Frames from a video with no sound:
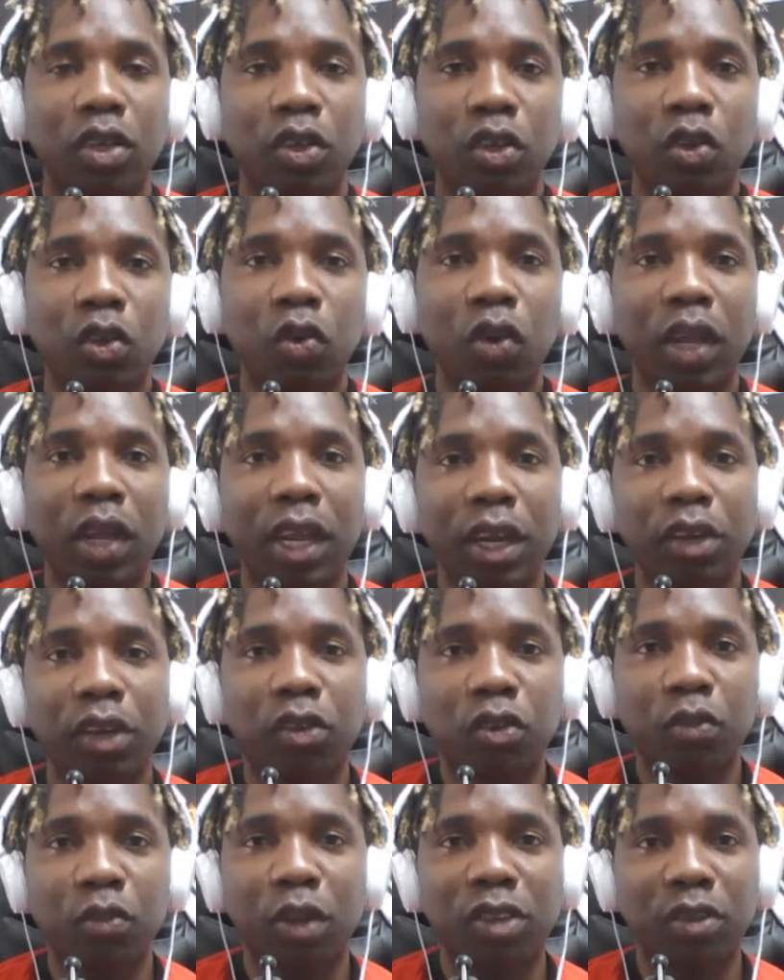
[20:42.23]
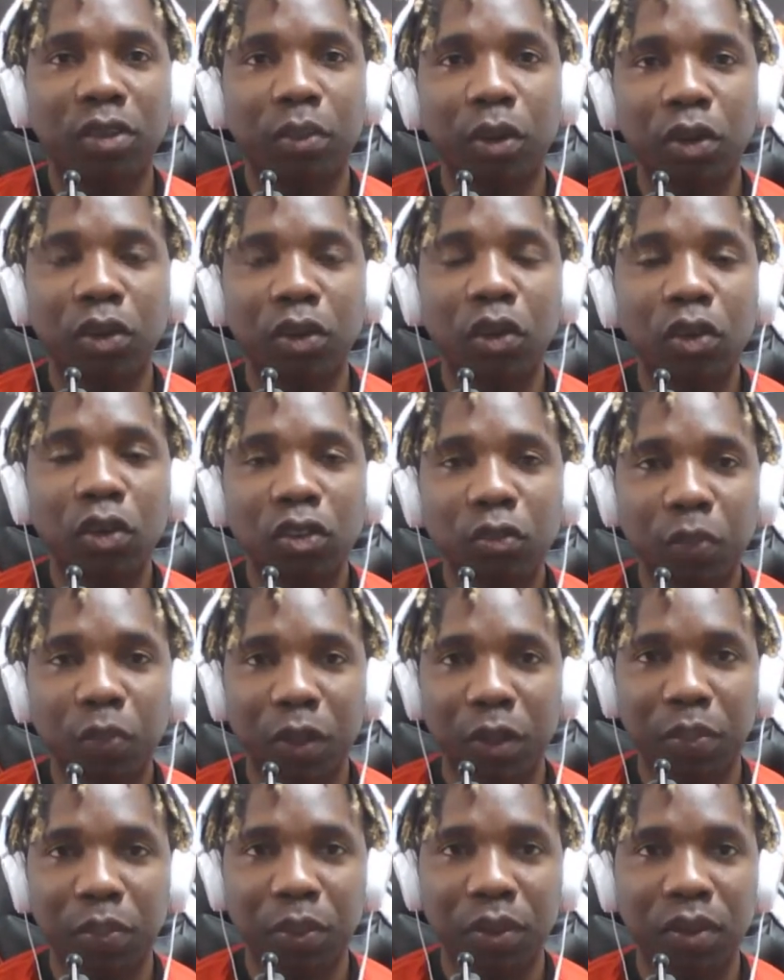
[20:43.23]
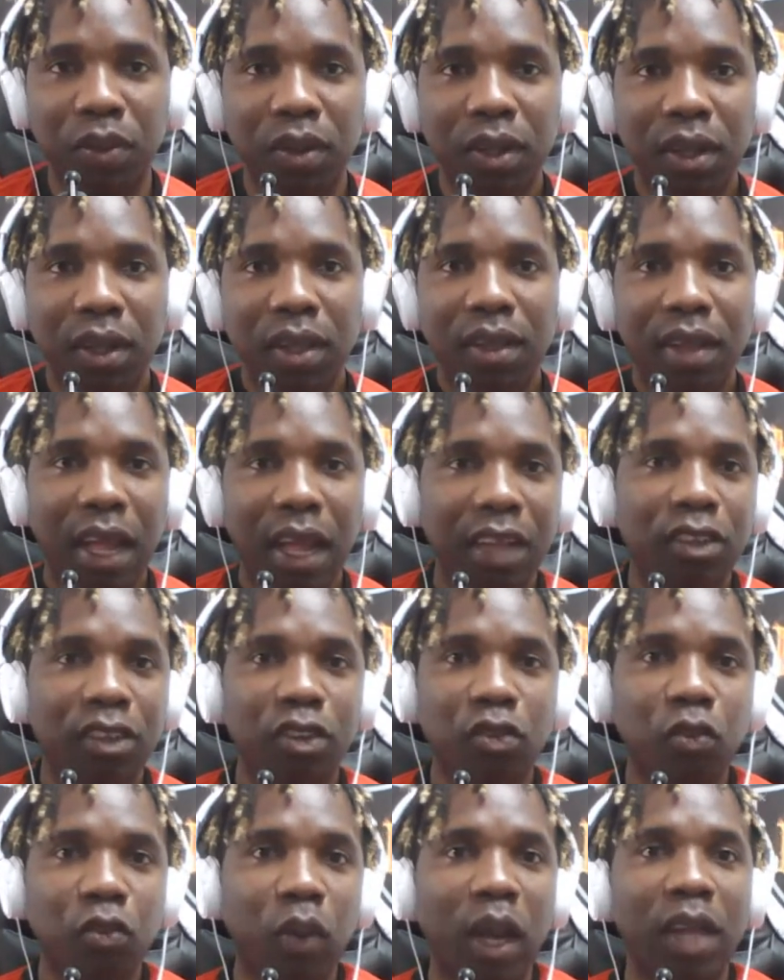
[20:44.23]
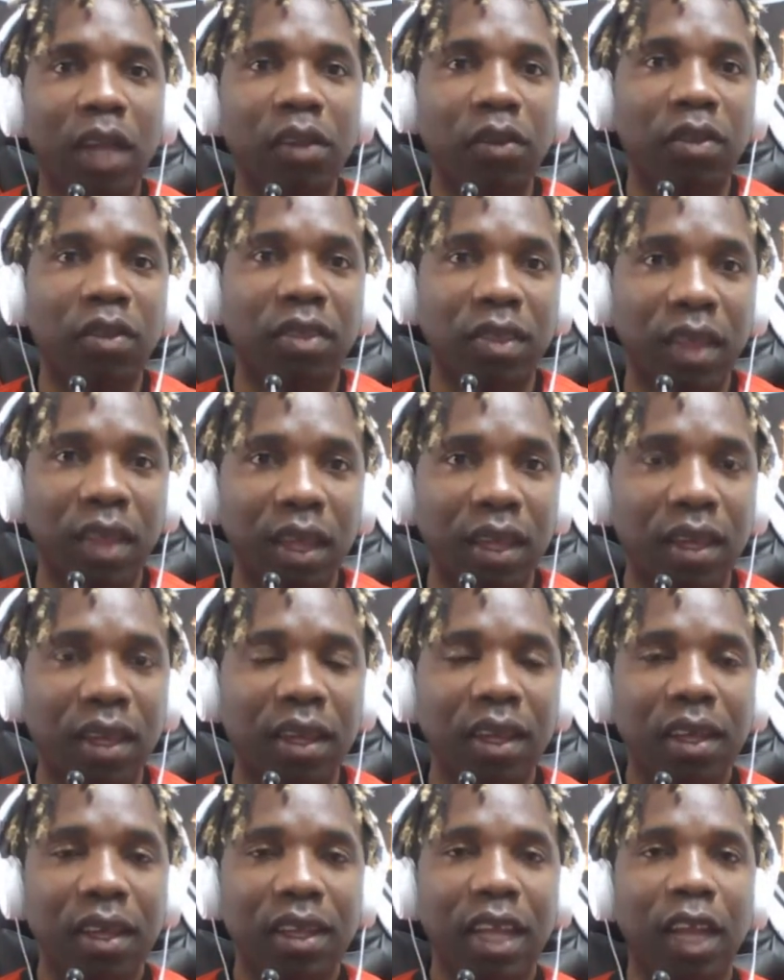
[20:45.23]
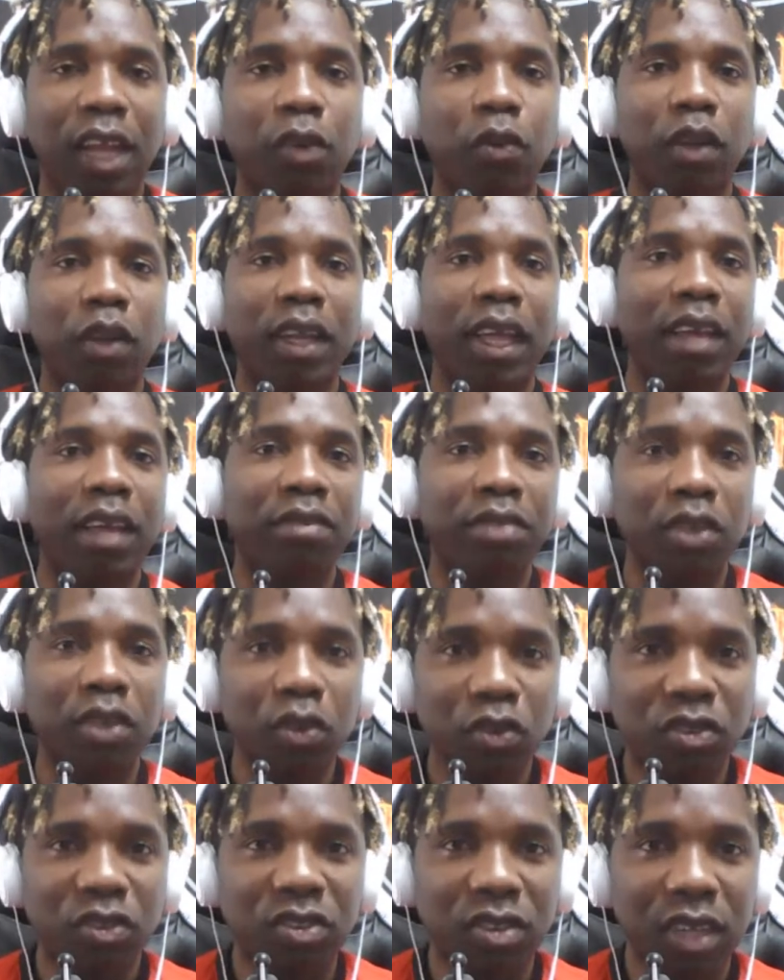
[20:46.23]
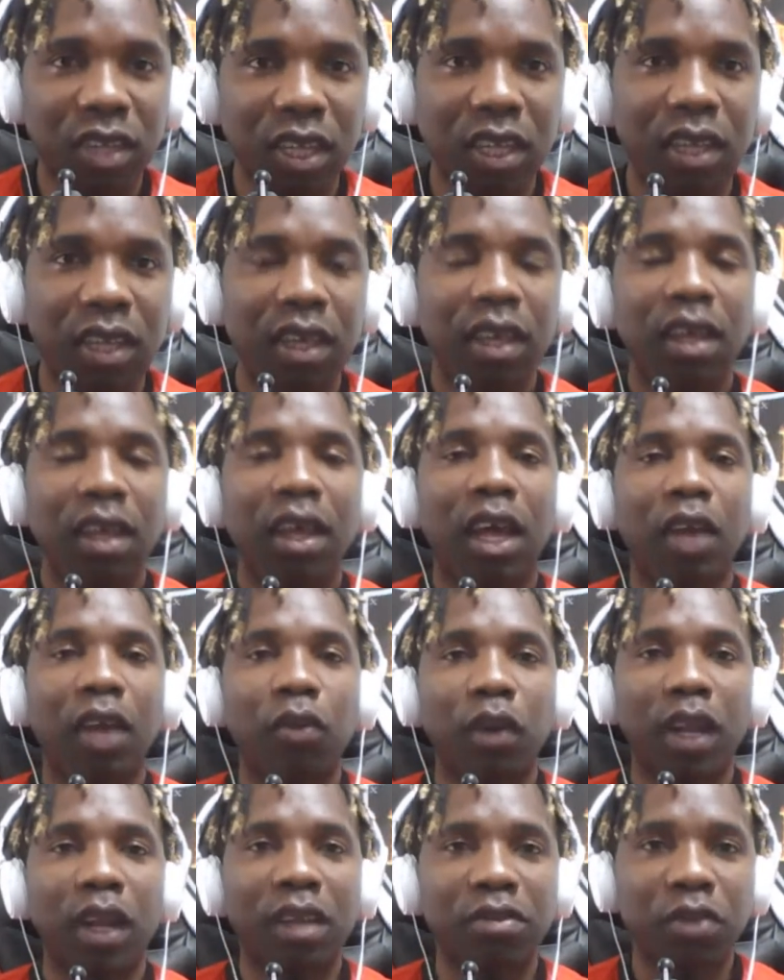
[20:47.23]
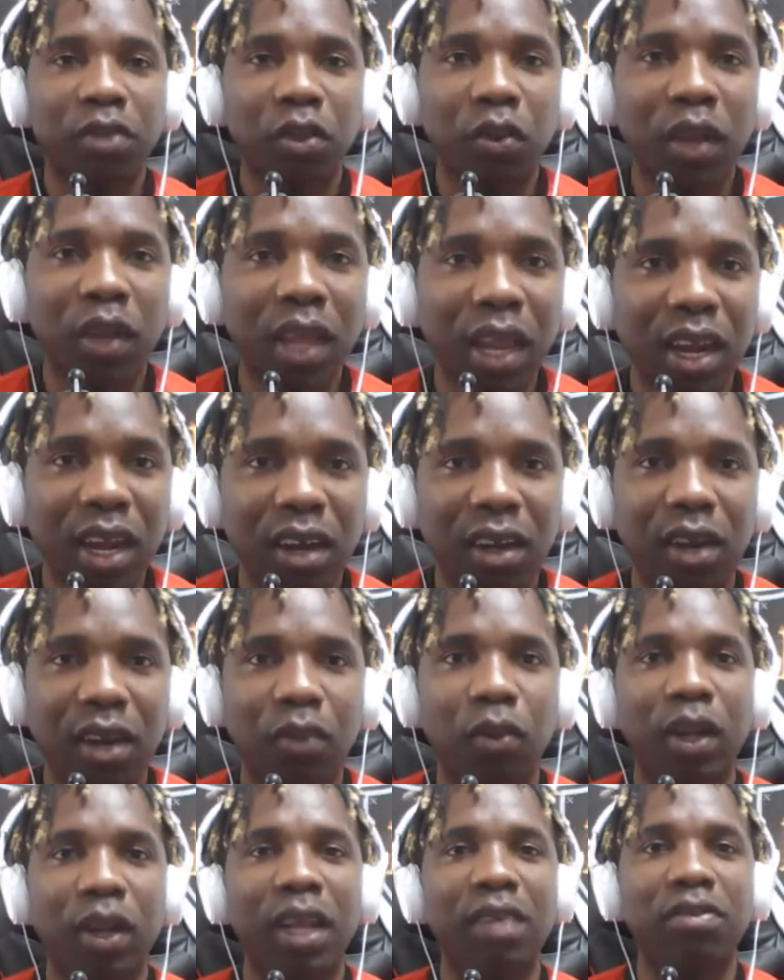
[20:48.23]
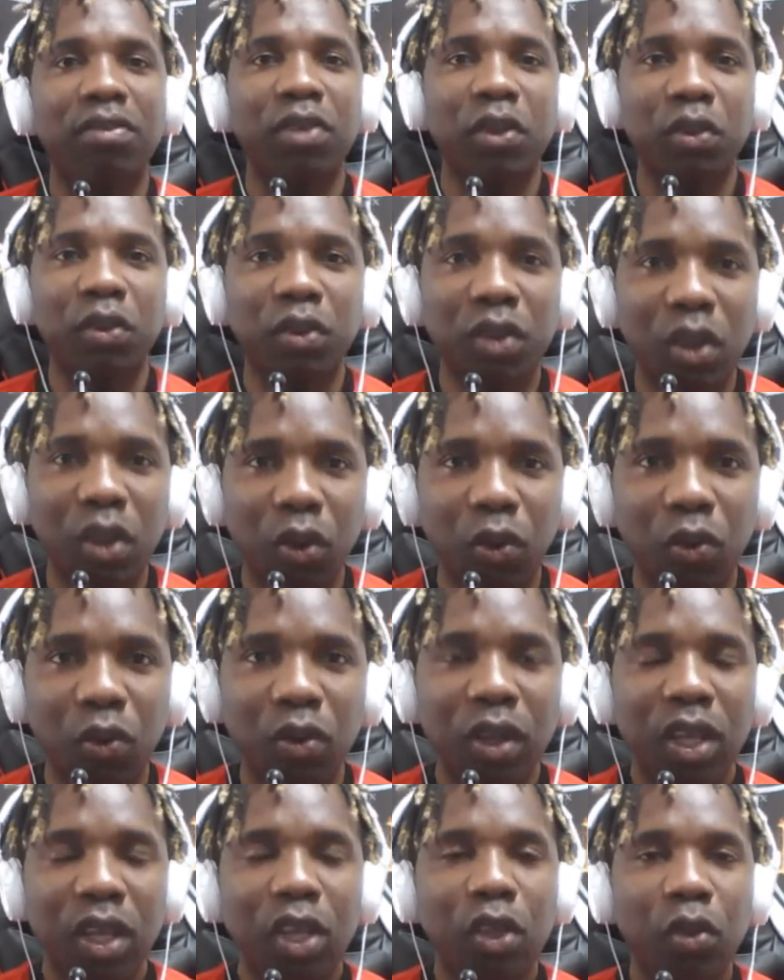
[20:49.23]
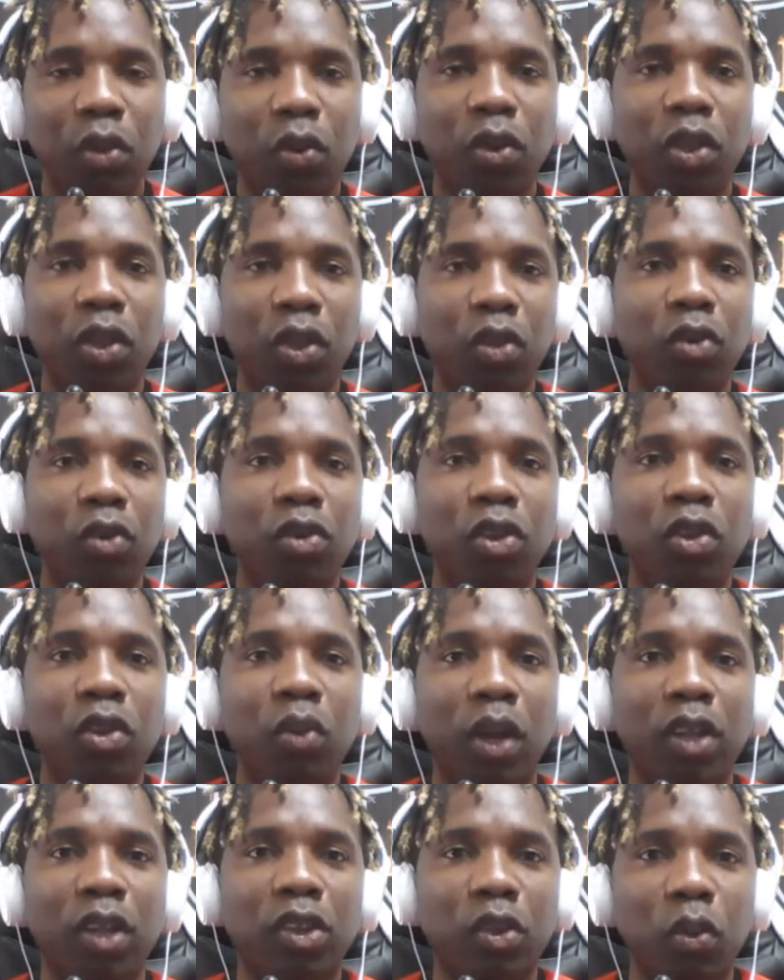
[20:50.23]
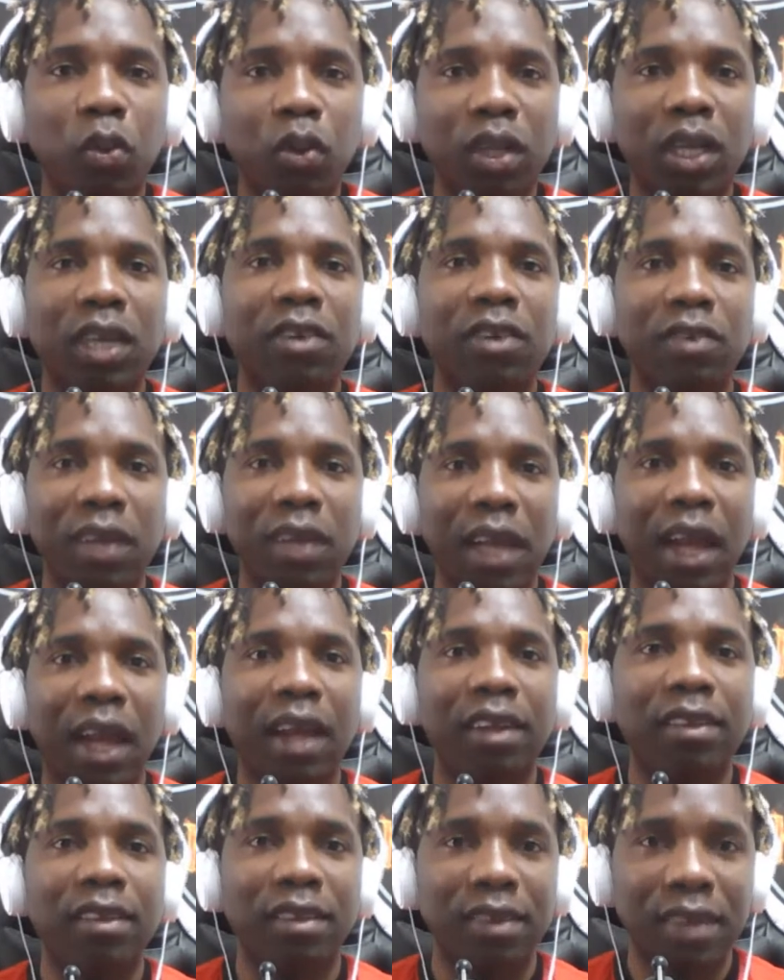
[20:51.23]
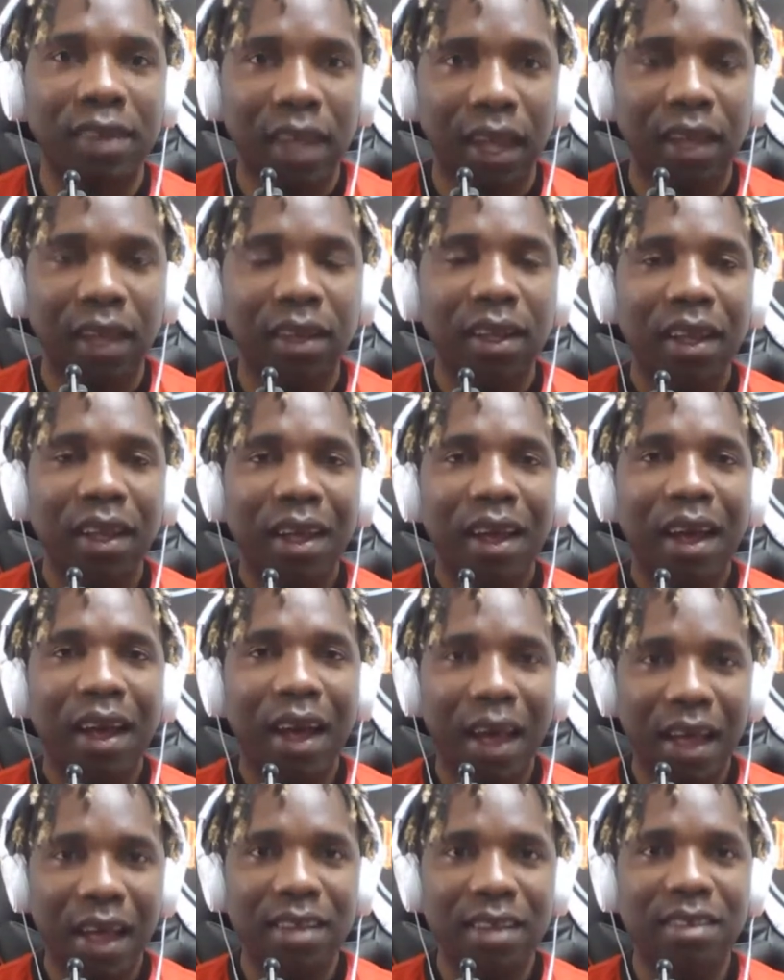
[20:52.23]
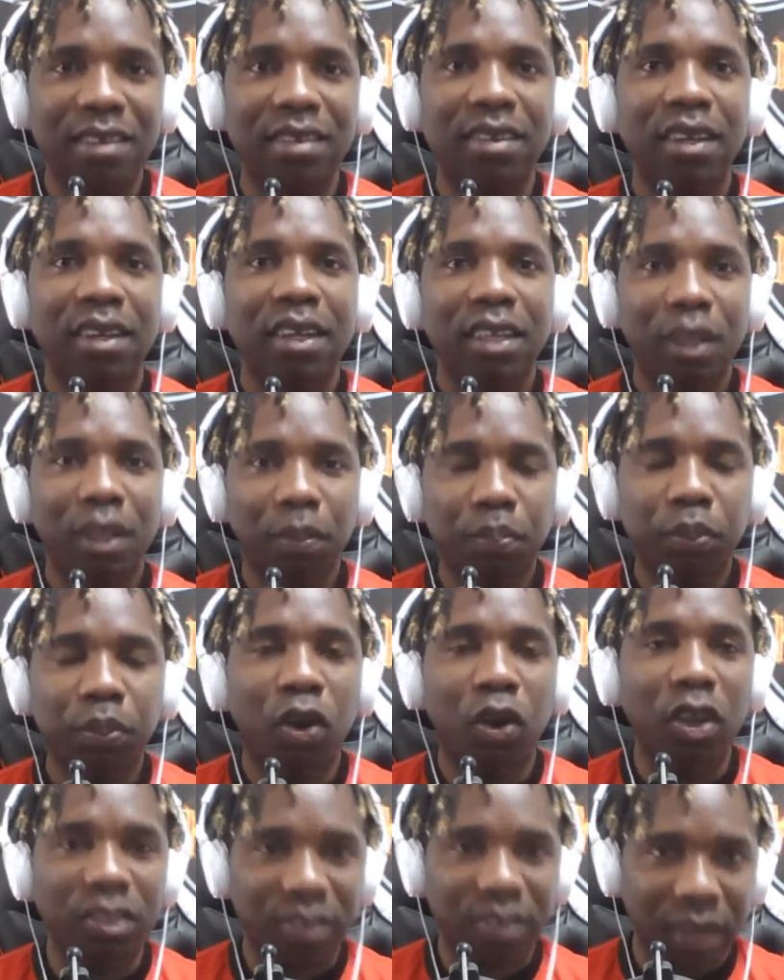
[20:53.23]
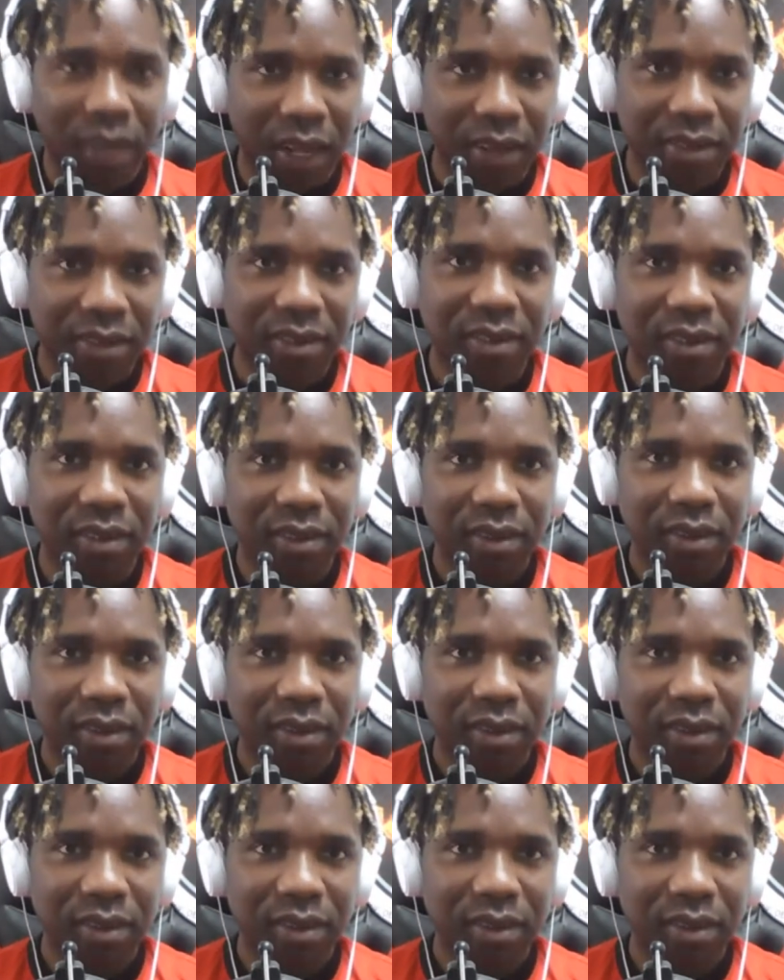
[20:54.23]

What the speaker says: don't hear too much about those people. That is why you think that whatever you see and whatever you hear and whatever you know, you are totally reliant on that as the process